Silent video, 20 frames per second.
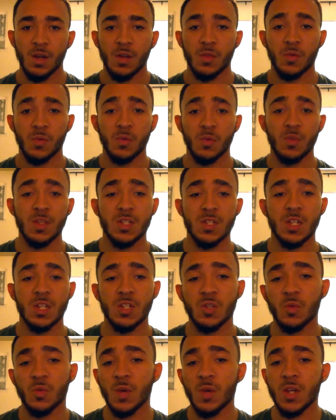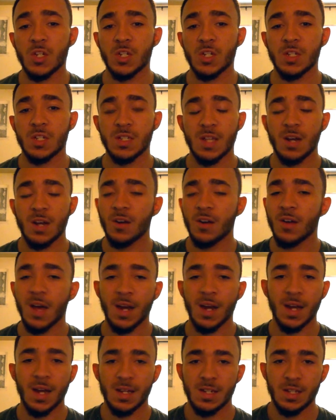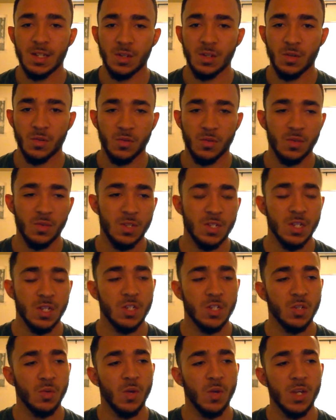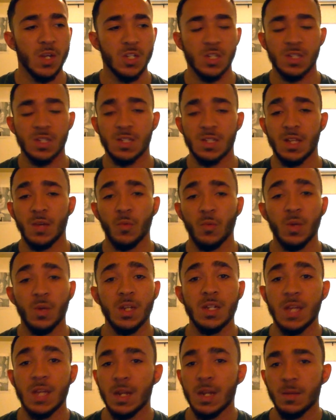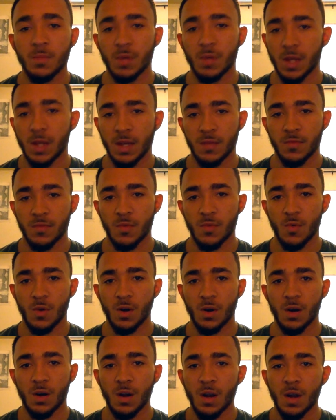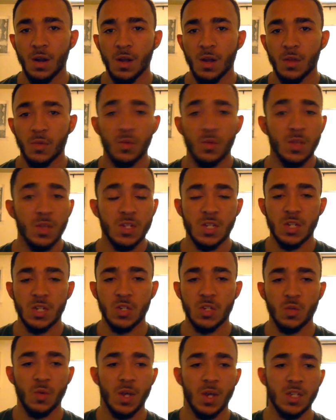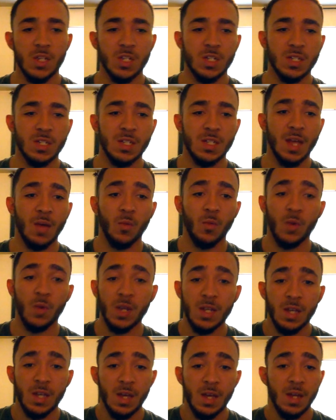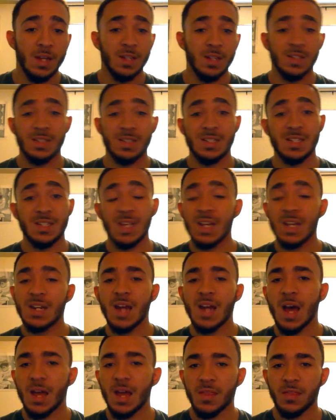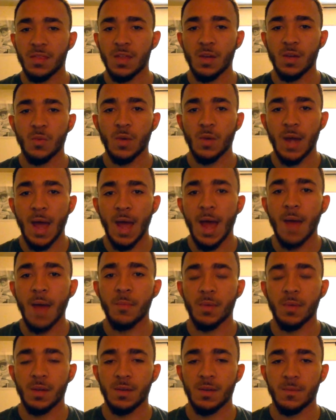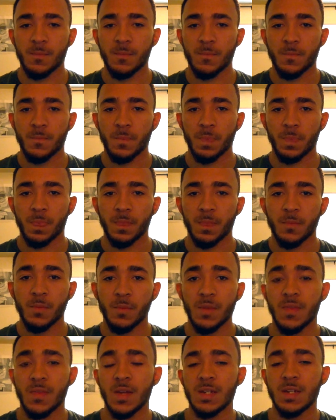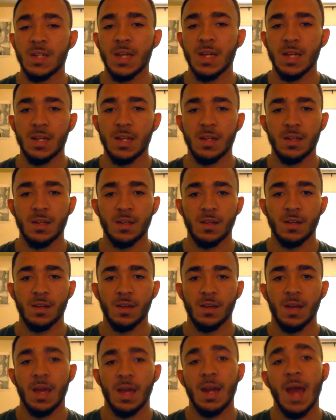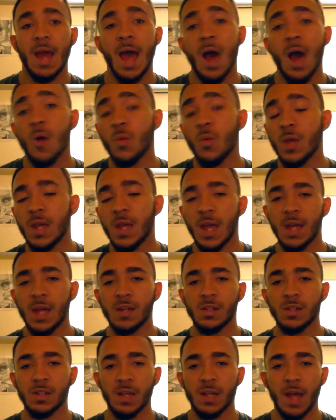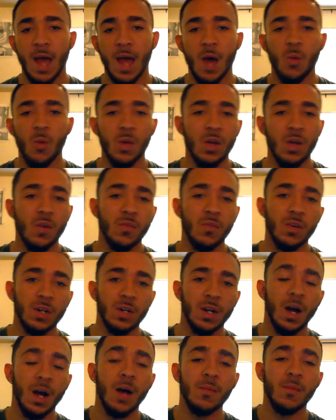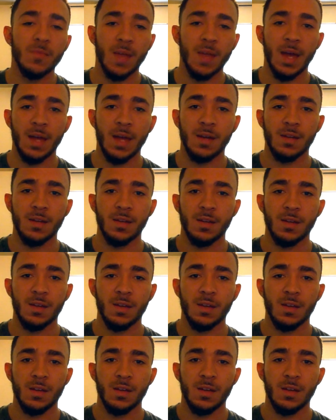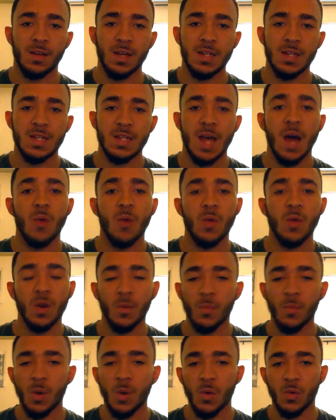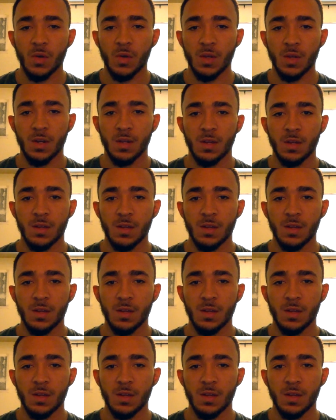through the situations that are not ideal, through the situations that we didn't plan for, through the situations that we did not think would happen, but they did. And how we handle it, how we overcome that, is how we are molded.